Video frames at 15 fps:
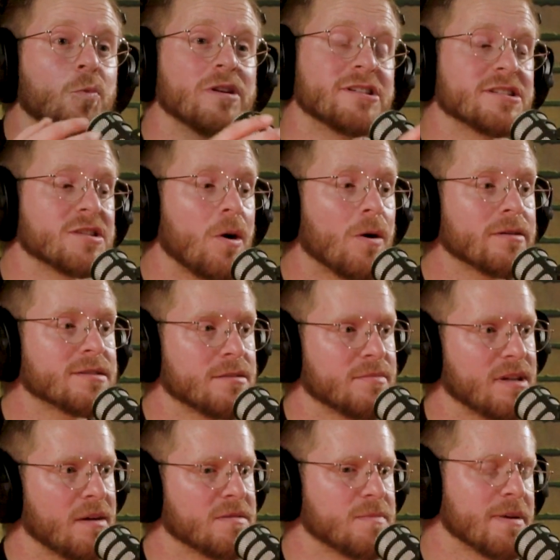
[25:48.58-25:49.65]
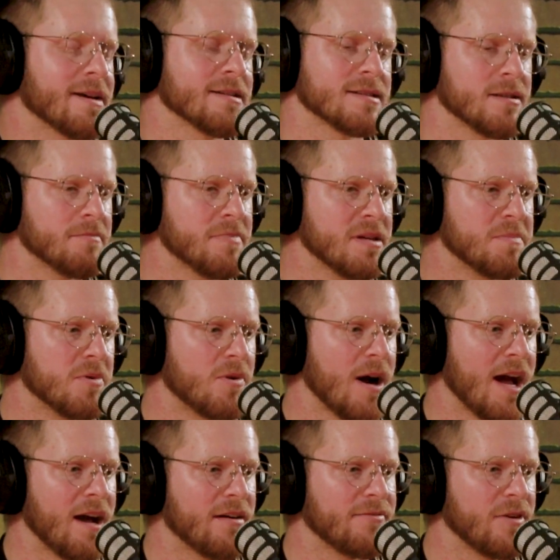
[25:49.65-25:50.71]
Which it's hard sometimes, because some people
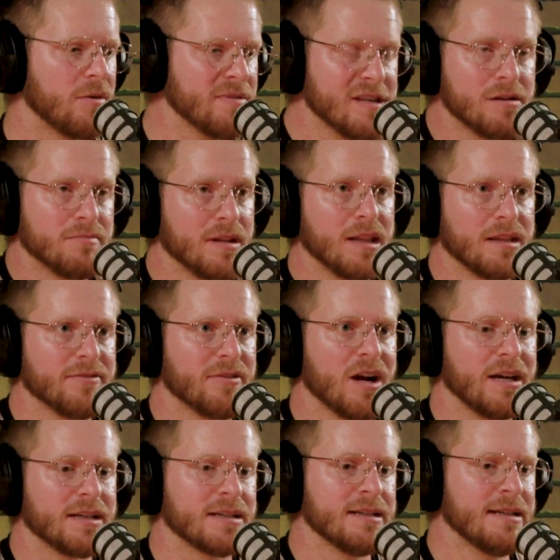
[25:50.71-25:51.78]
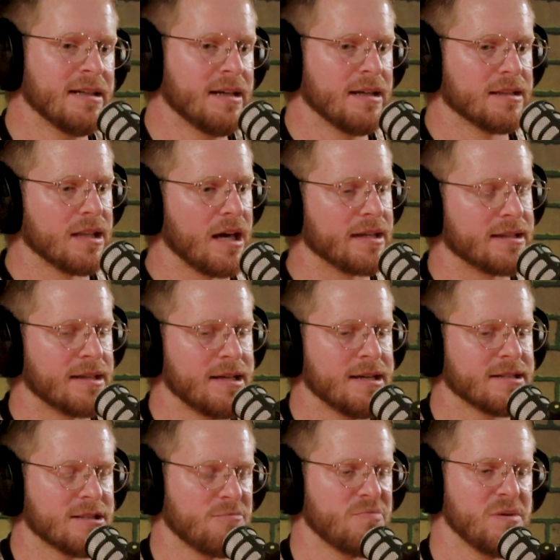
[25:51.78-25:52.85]
have, I'll be completely frank, like
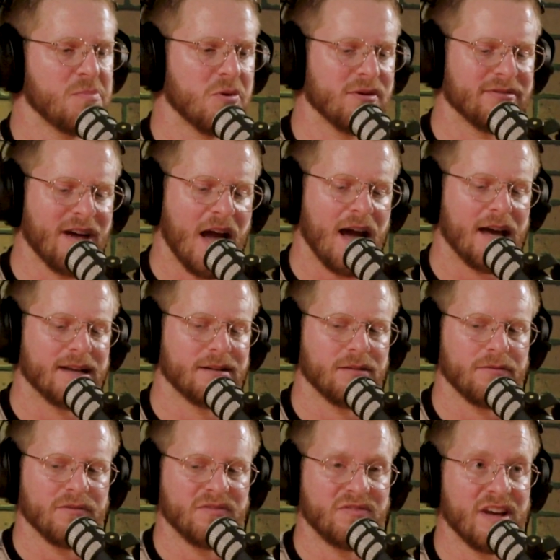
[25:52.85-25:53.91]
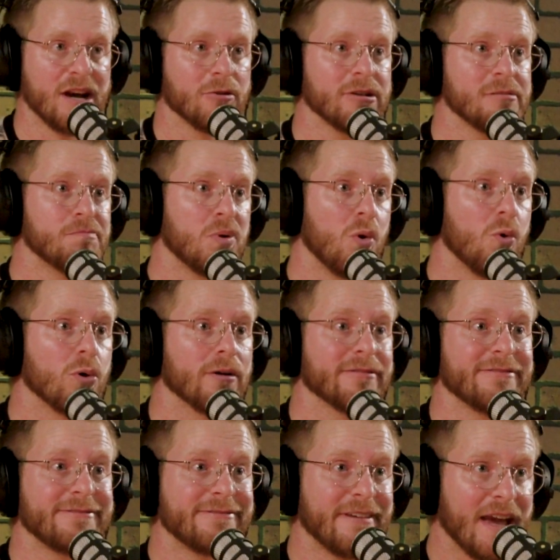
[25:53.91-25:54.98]
some people have had very poor
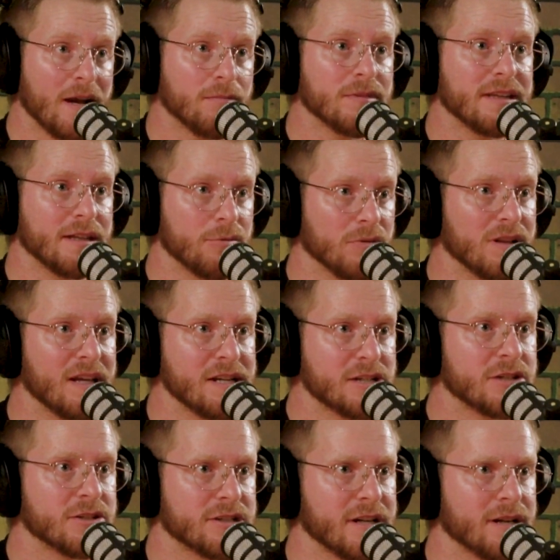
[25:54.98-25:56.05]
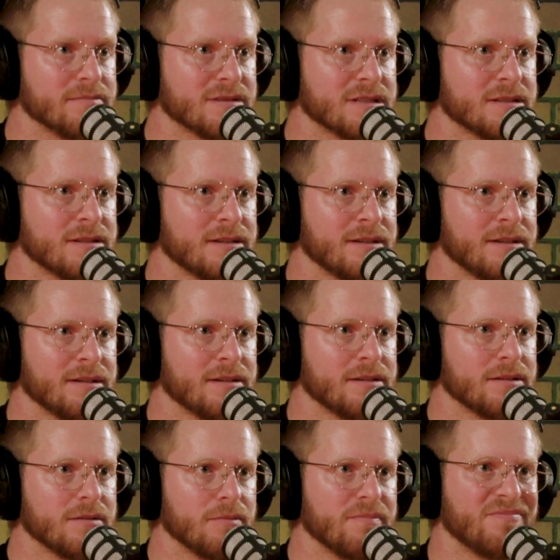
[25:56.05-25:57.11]
family relationships,
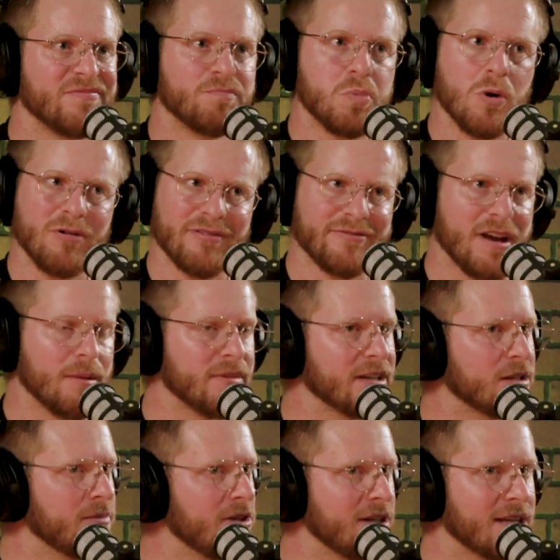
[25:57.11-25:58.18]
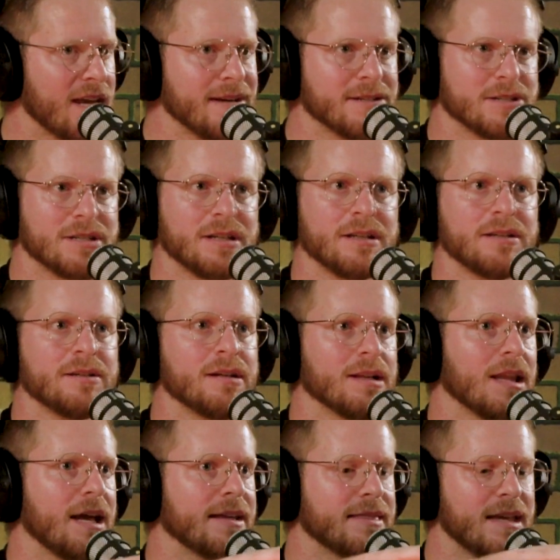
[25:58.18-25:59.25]
poor family communication.
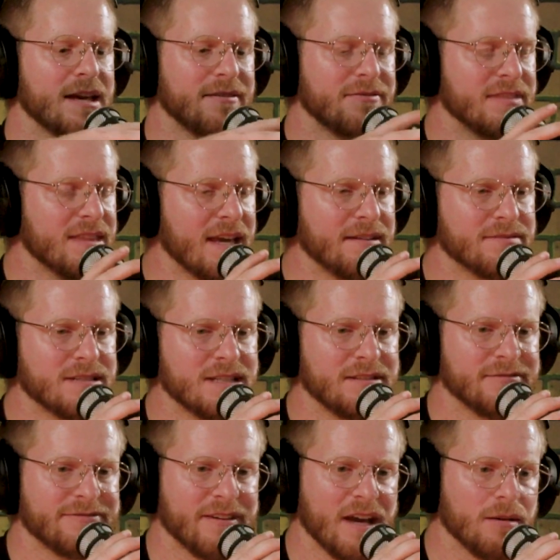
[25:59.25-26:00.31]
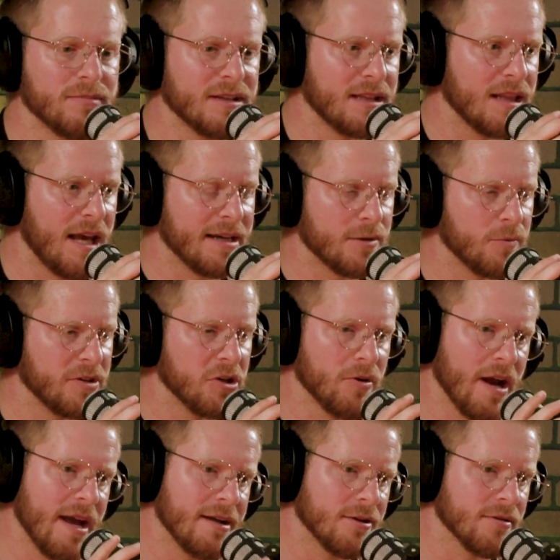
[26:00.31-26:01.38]
Like they've seen family, like when
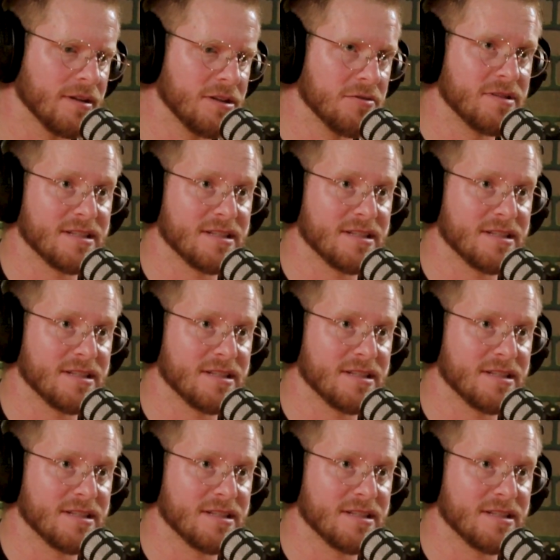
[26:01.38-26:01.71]
you're angry, you